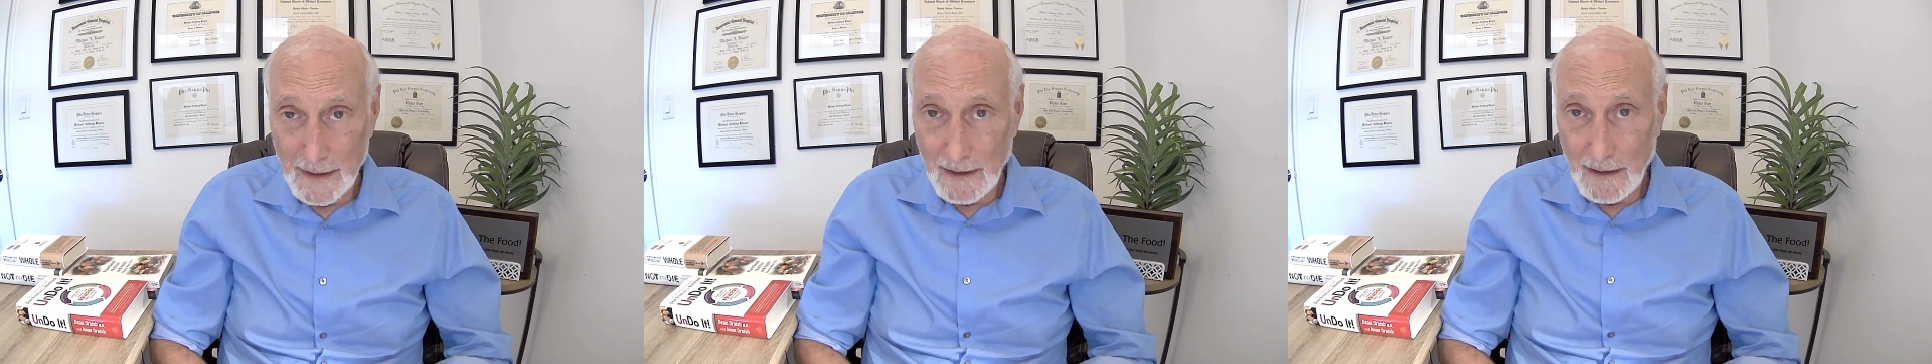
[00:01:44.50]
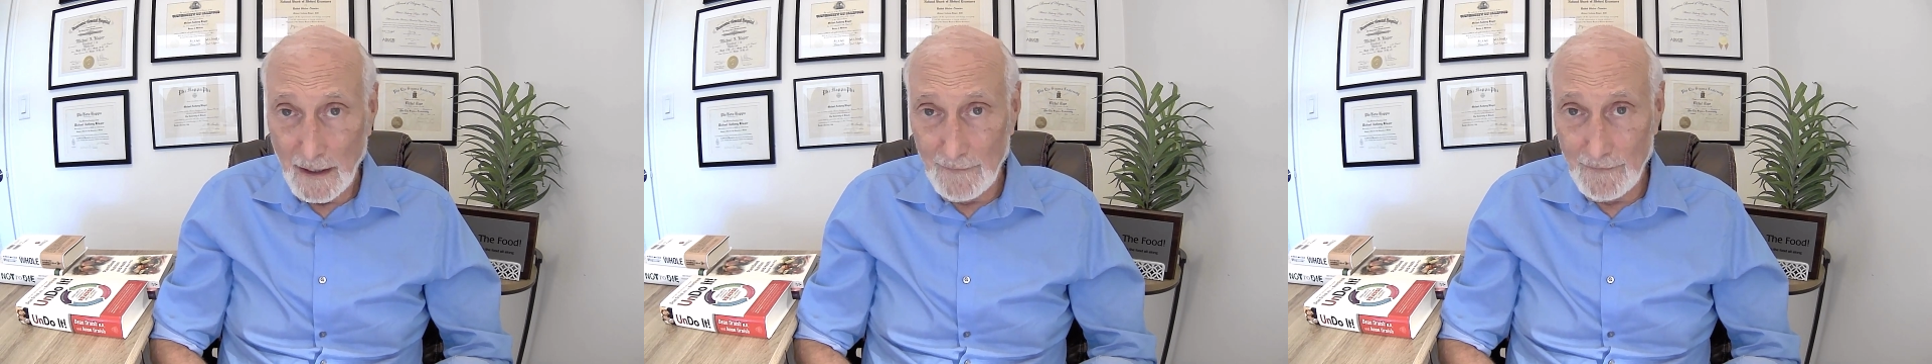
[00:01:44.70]

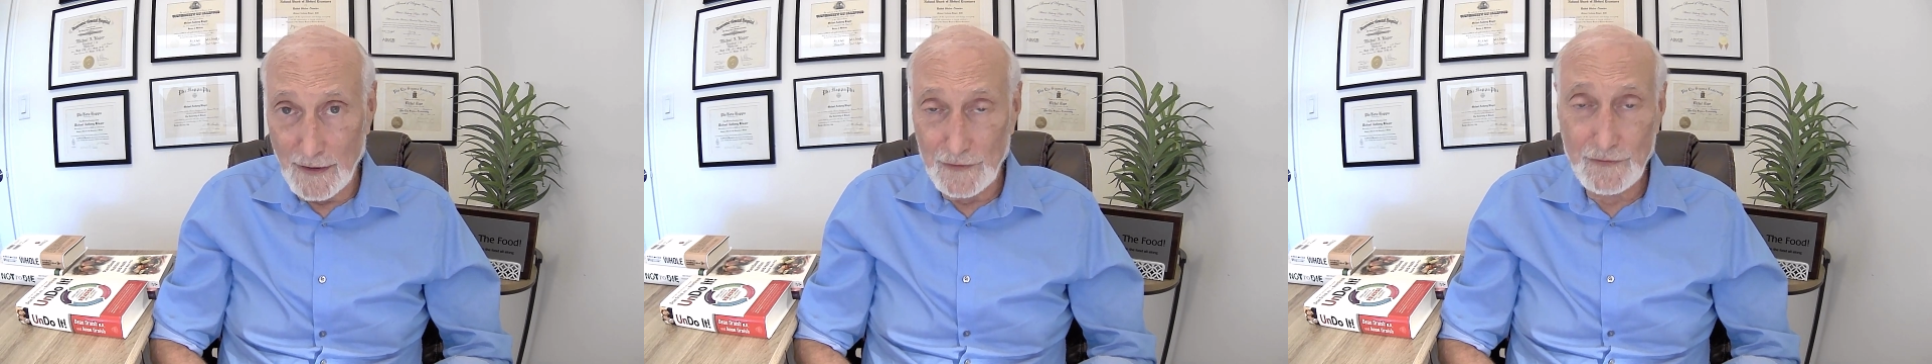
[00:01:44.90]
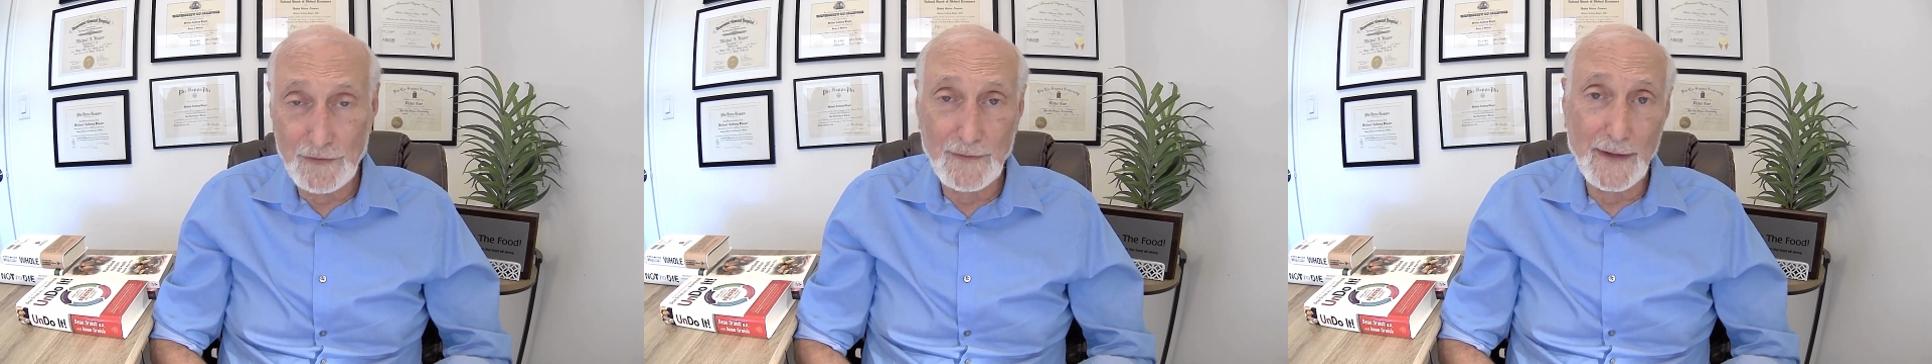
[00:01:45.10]
of
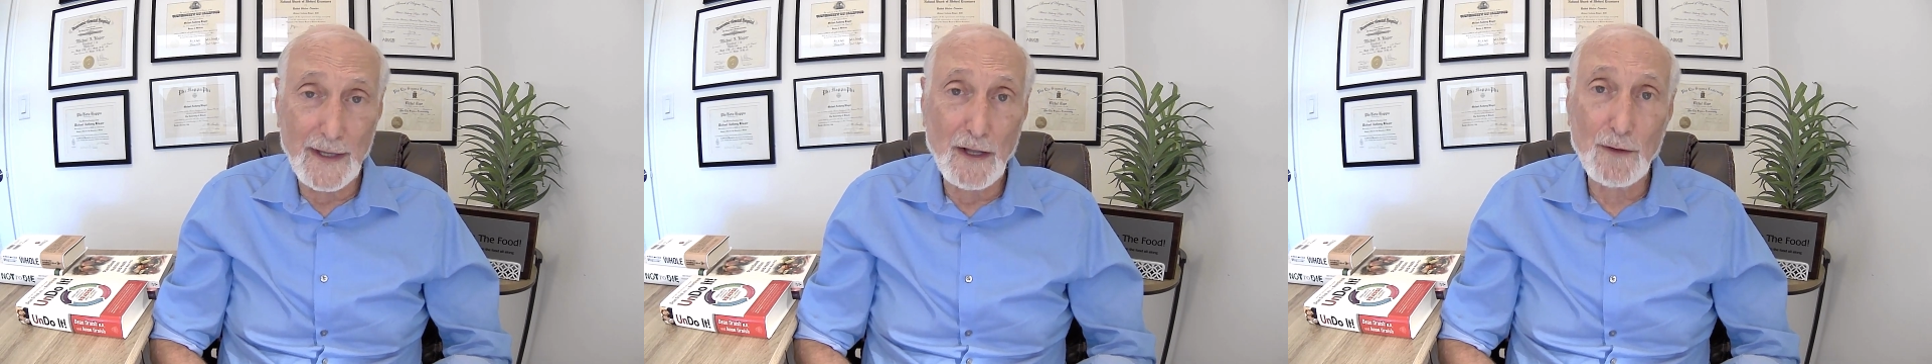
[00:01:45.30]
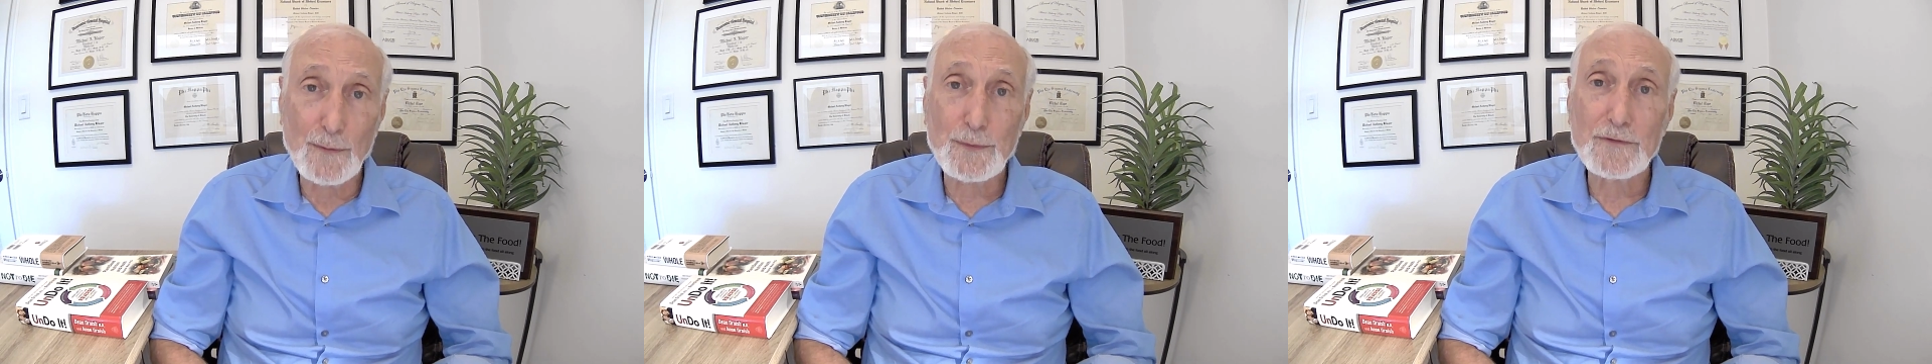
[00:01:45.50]
us in the
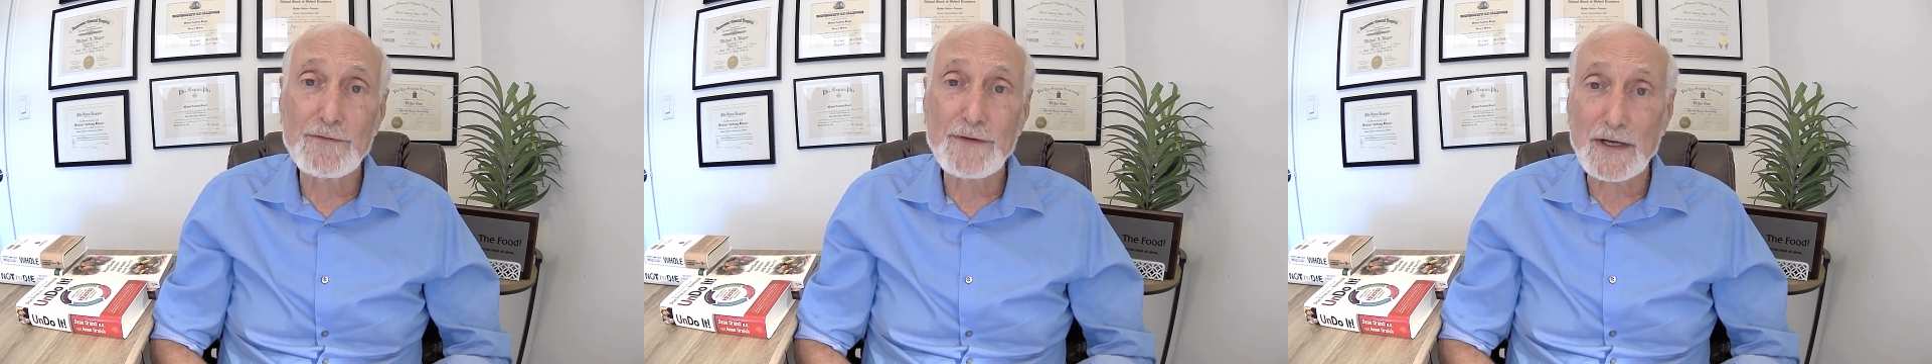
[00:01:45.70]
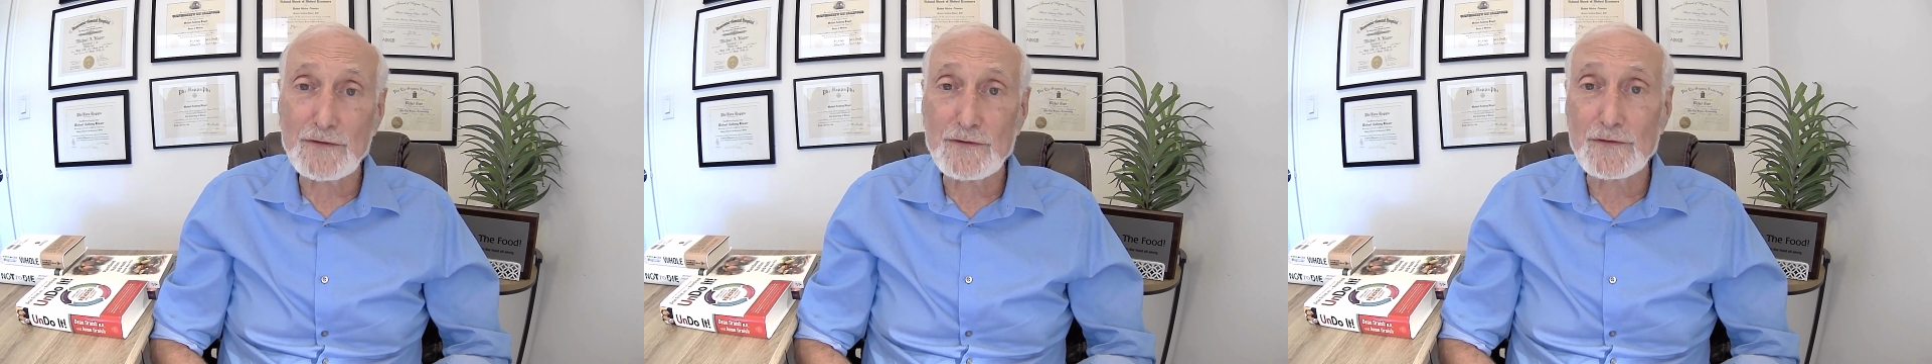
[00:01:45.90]
health
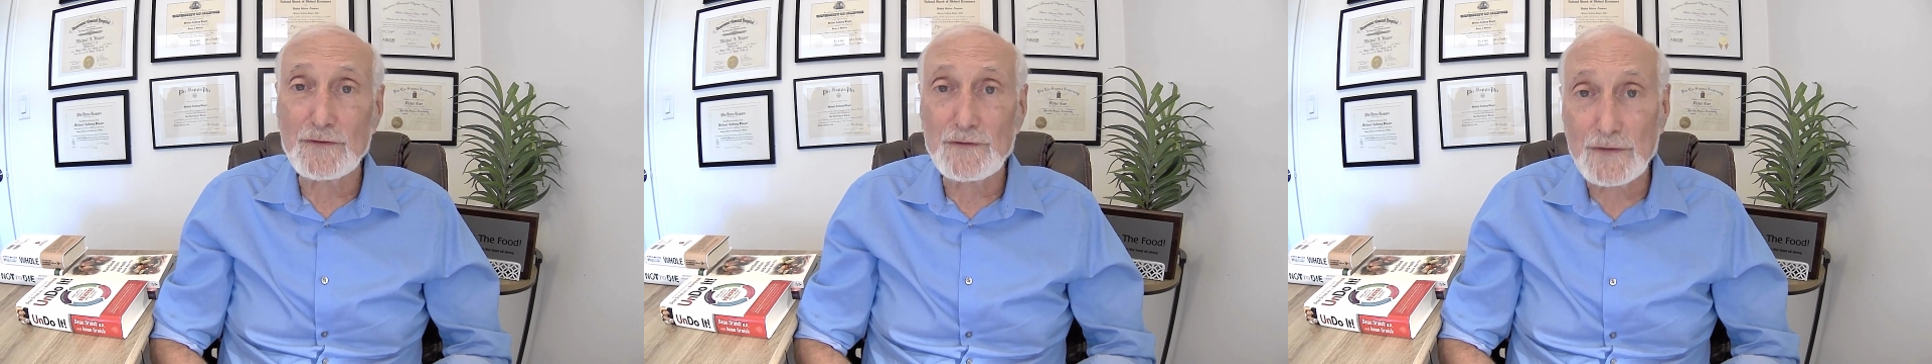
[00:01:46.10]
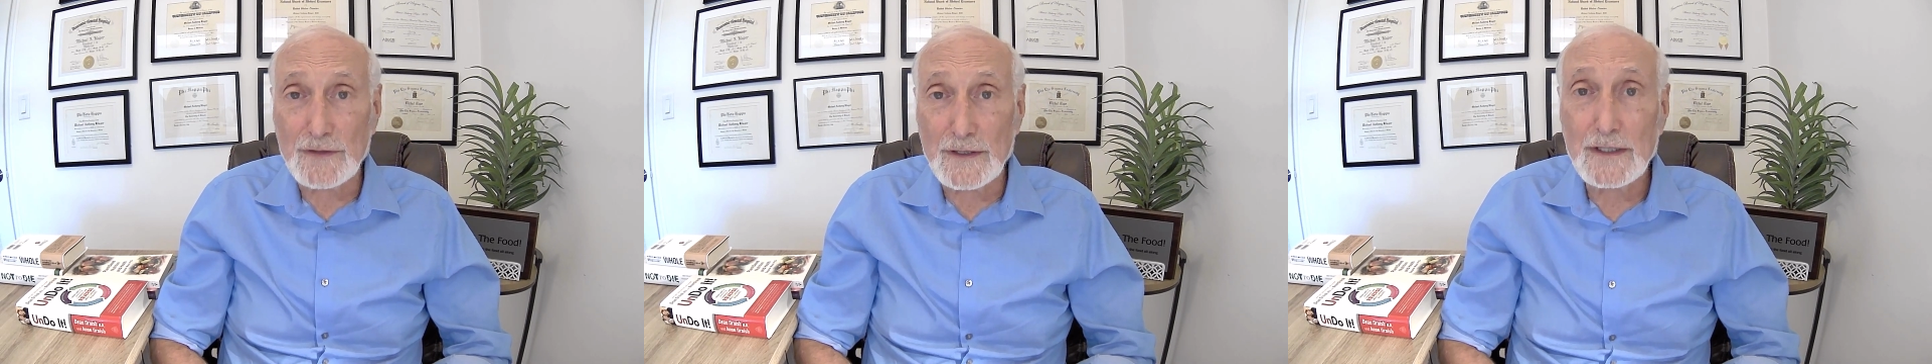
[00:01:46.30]

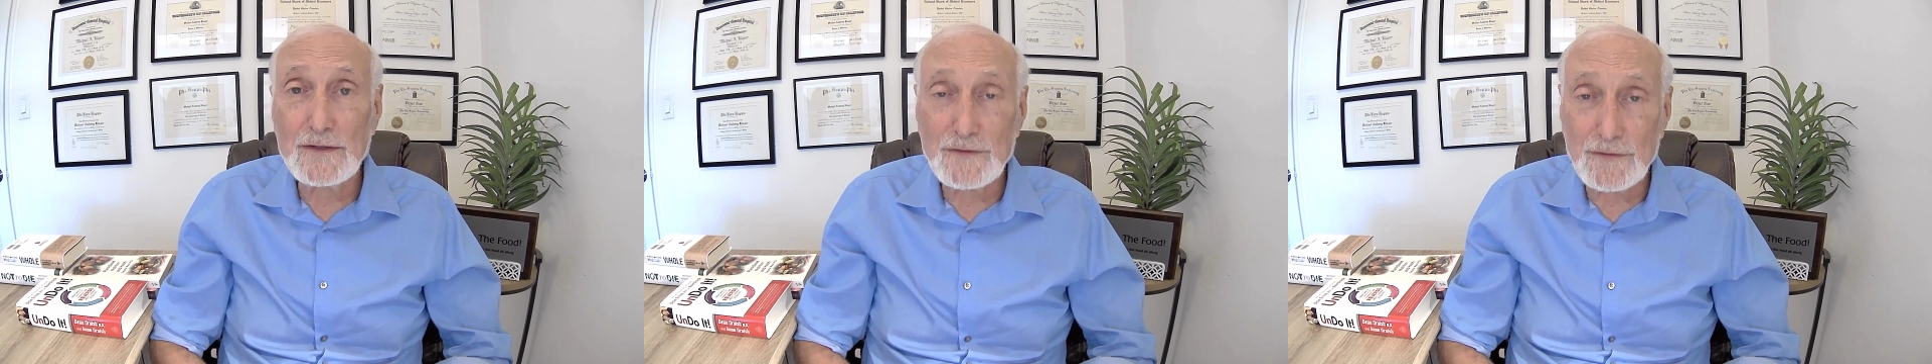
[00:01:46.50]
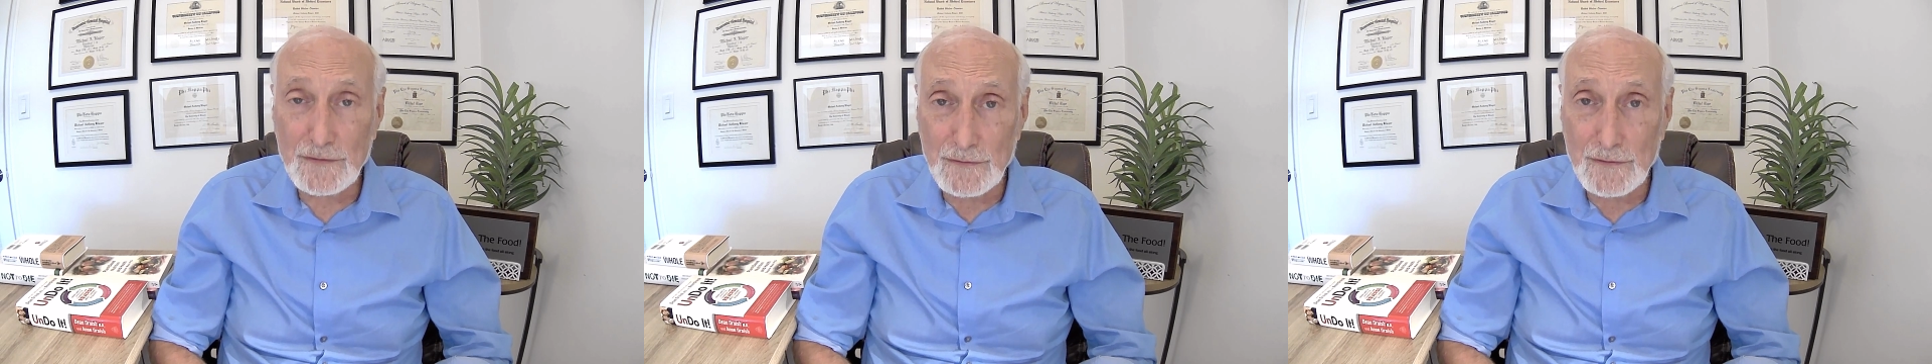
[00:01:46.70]
professions need
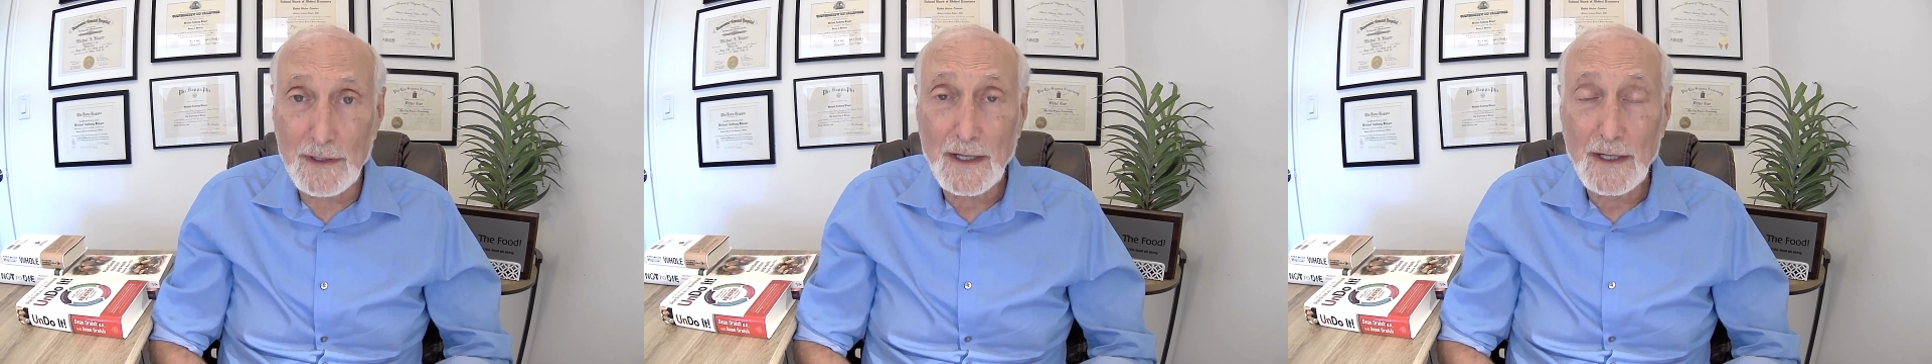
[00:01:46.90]
to